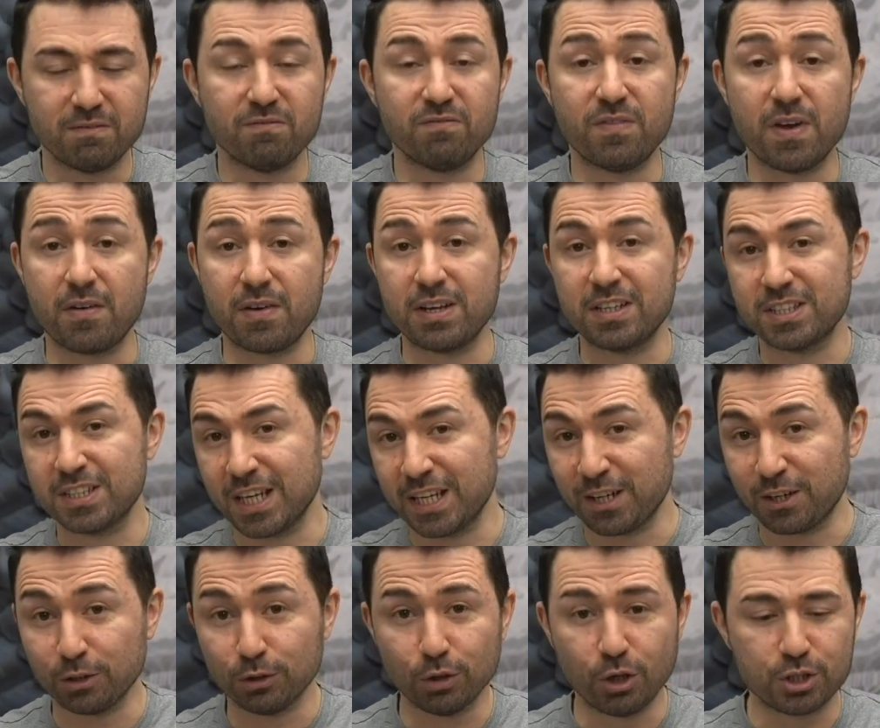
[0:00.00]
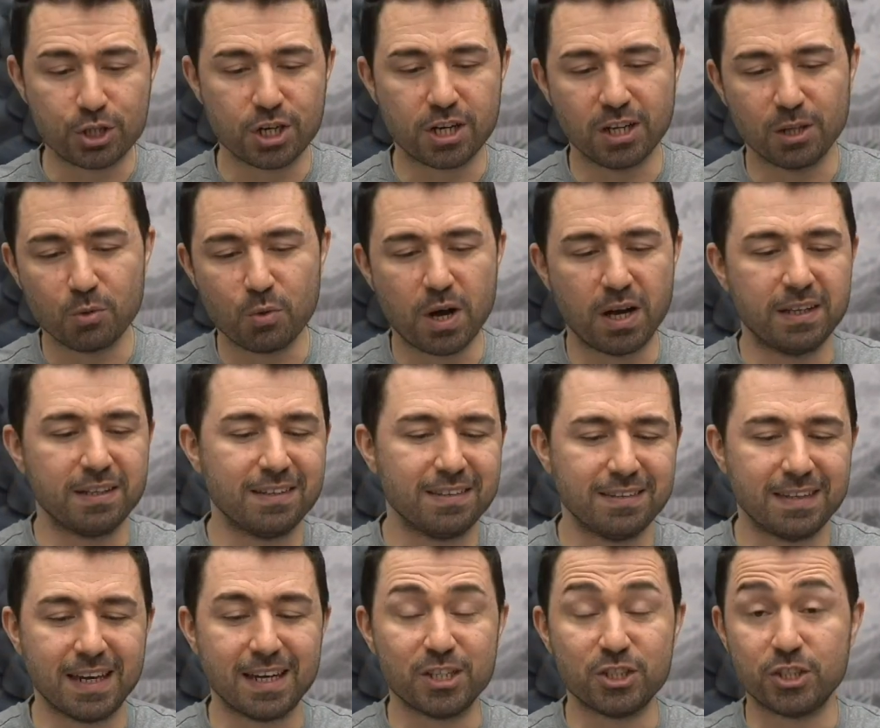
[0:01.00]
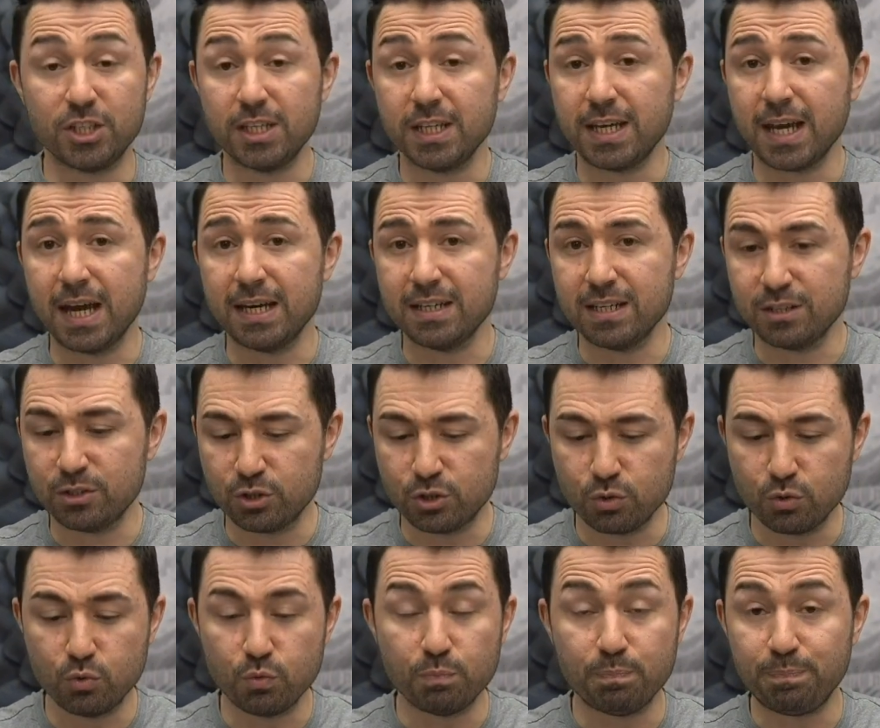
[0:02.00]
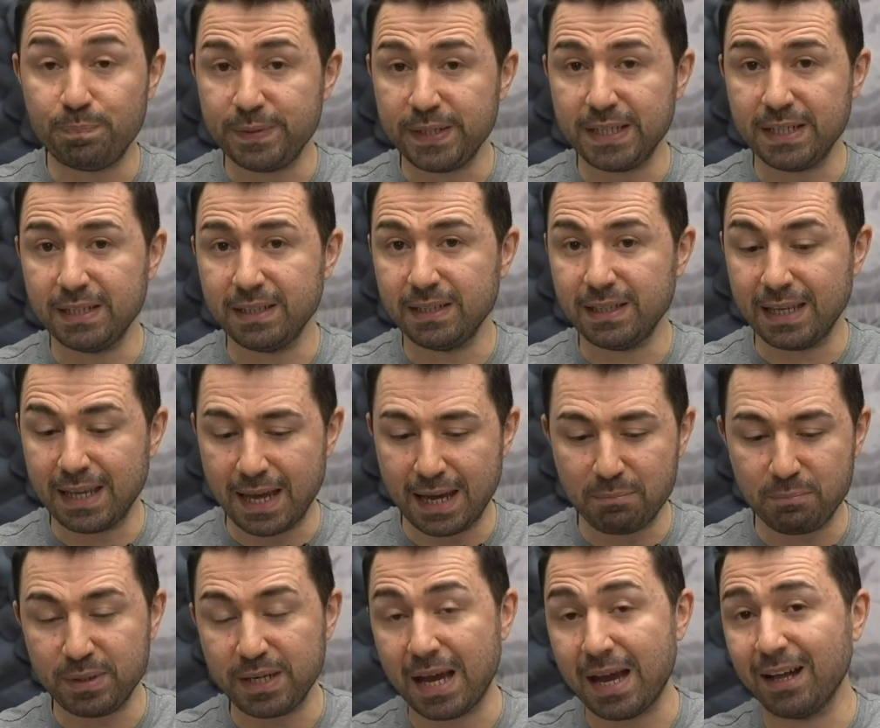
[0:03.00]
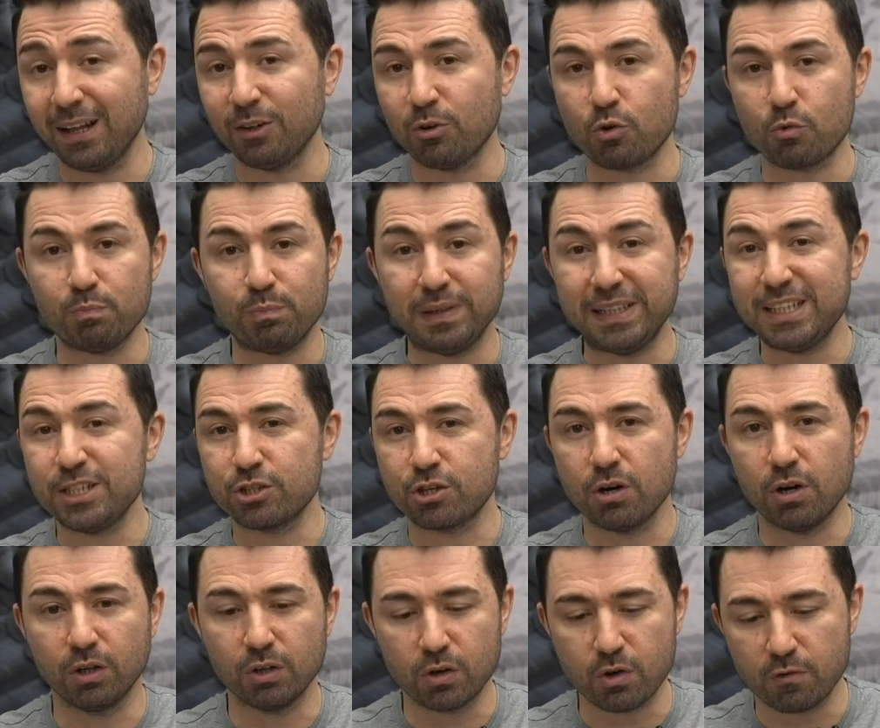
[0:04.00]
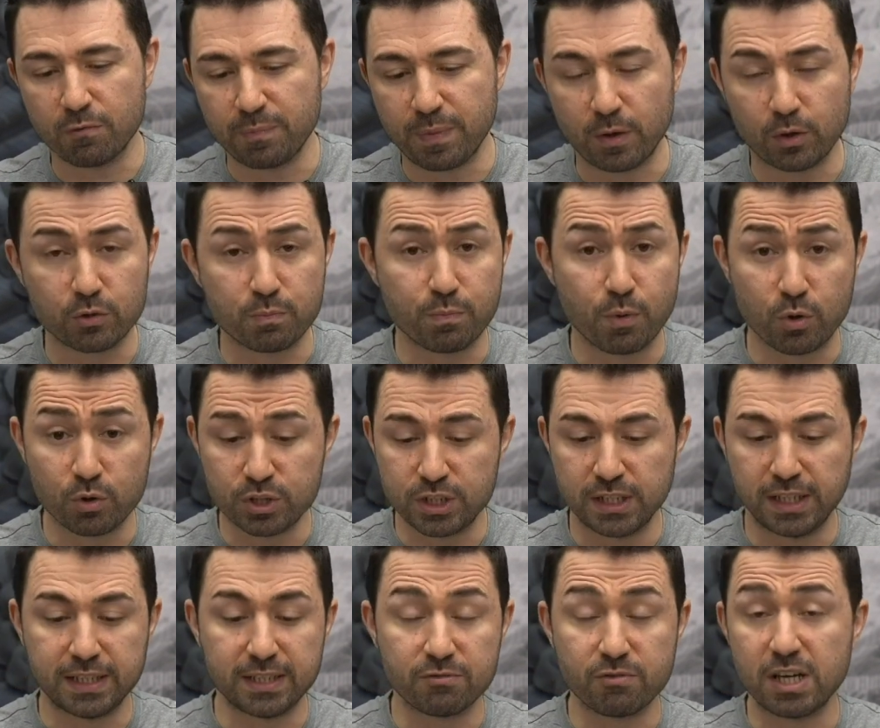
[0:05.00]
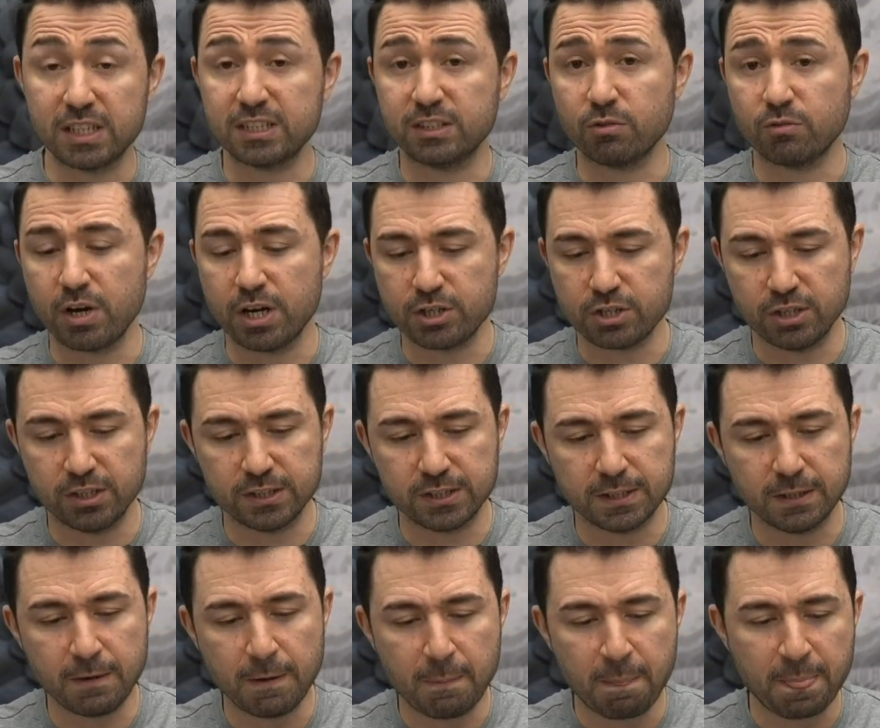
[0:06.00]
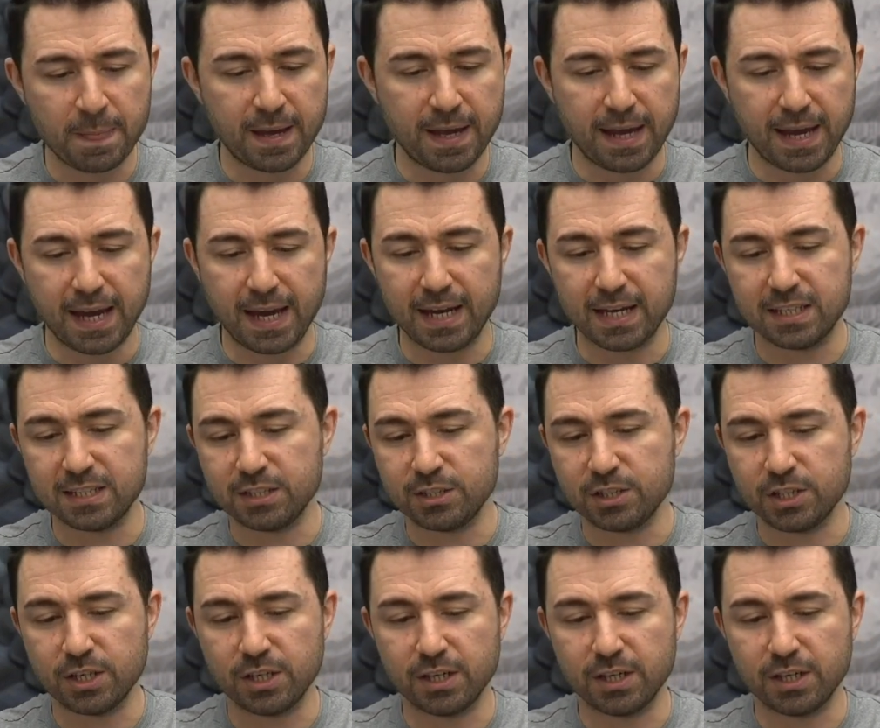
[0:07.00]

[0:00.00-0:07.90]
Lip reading: very psychological one that is dedicated to BL or bleach color of porcelain restorations. And